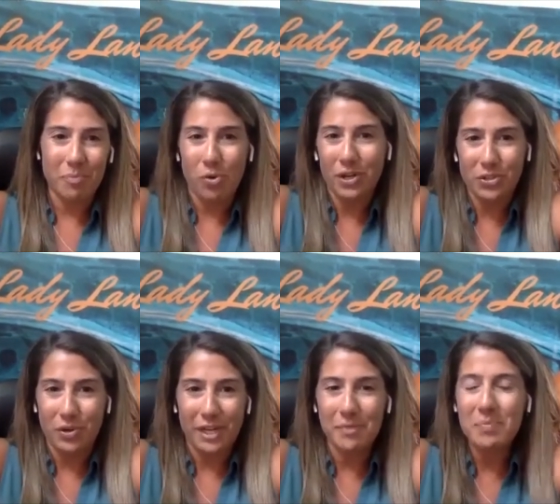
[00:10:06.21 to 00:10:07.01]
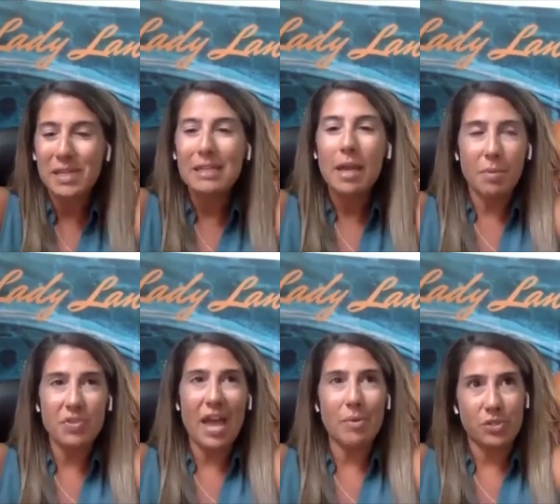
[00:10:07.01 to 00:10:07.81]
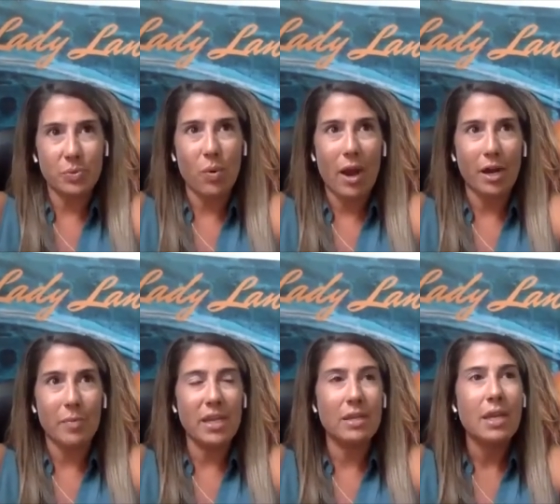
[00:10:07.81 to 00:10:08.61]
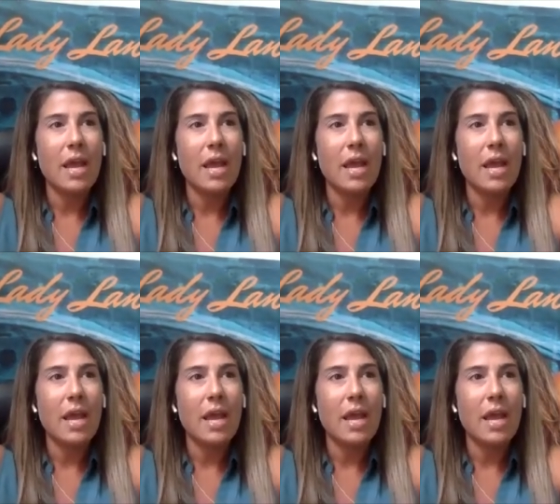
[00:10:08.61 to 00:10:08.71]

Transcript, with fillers: moratorium but that was a requirement.